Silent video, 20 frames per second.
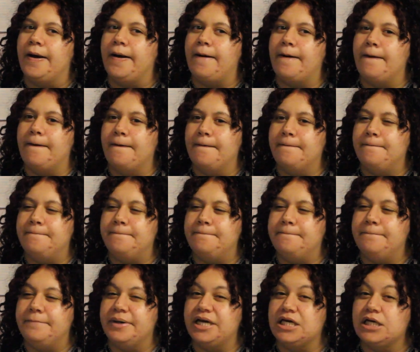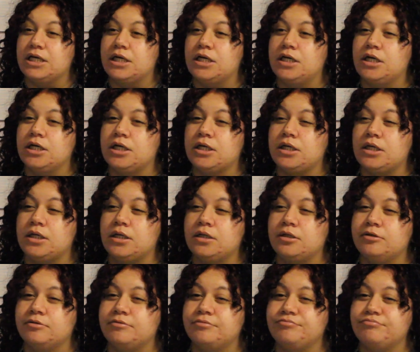a big
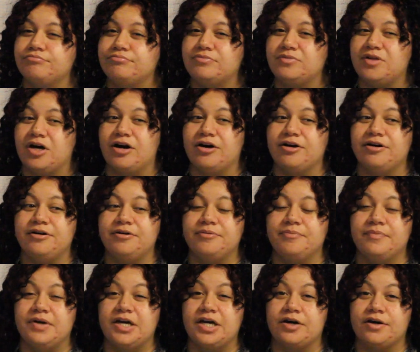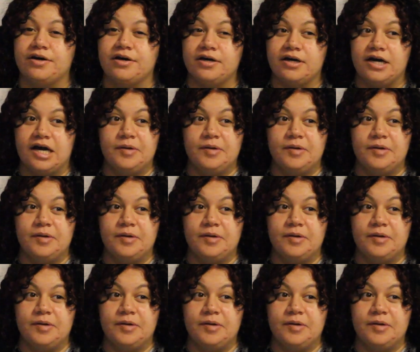art maker.